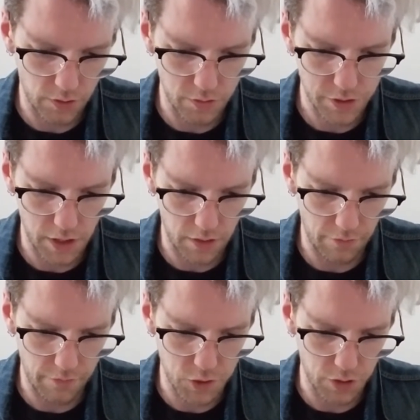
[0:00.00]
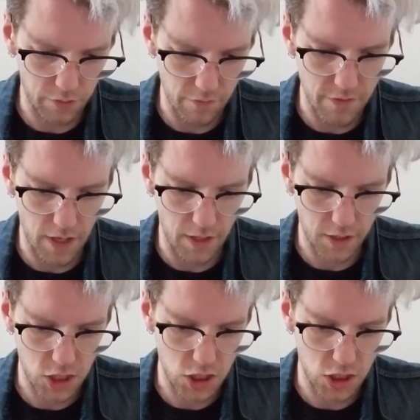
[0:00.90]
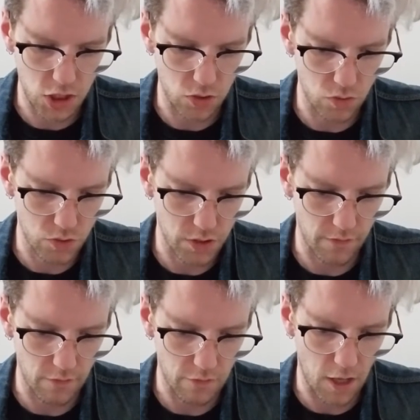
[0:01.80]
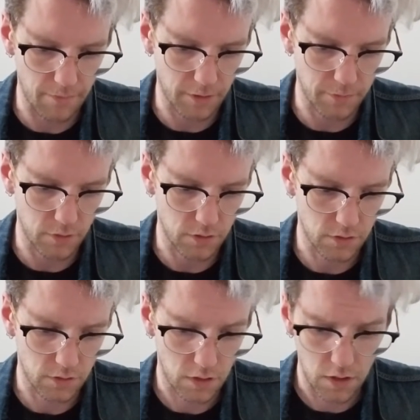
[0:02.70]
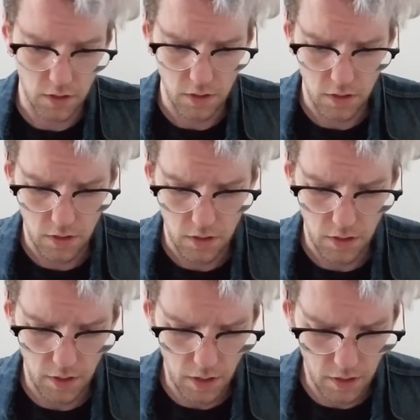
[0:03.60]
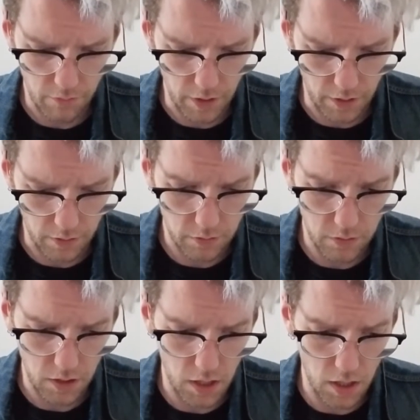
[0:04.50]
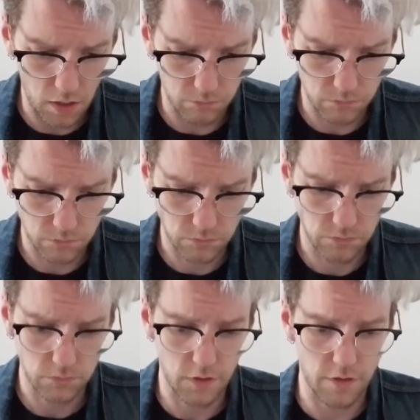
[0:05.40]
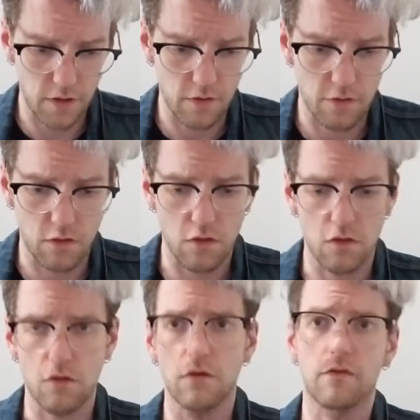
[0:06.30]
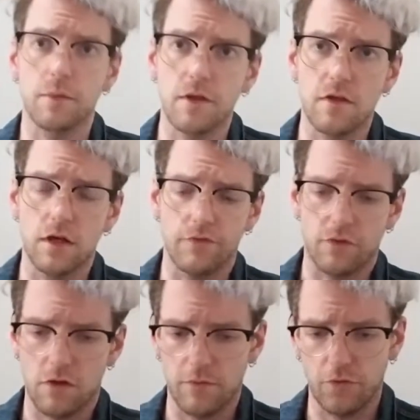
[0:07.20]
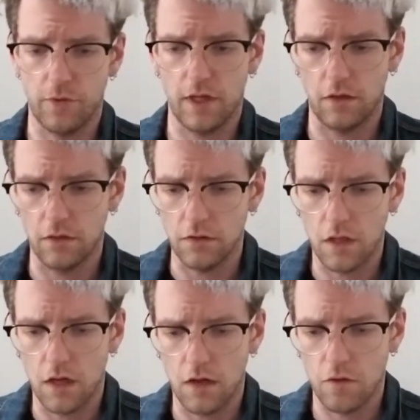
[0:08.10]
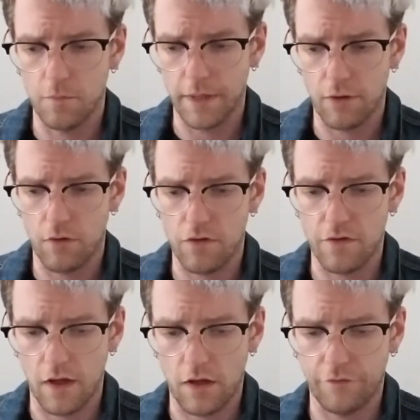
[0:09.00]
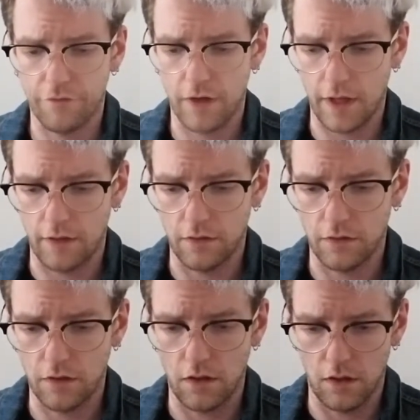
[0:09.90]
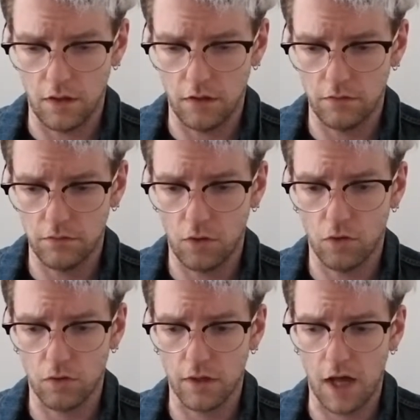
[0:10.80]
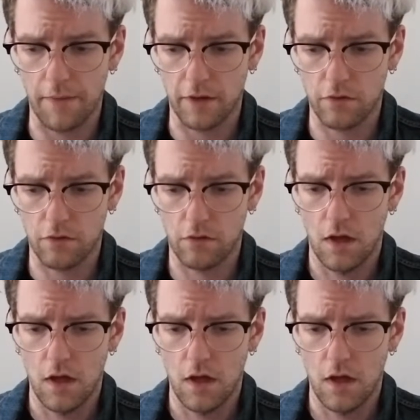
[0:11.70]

shot. Although the Joker is not huge in this comic book. At any rate, this sort of splits the difference between superhero stuff and horror comics.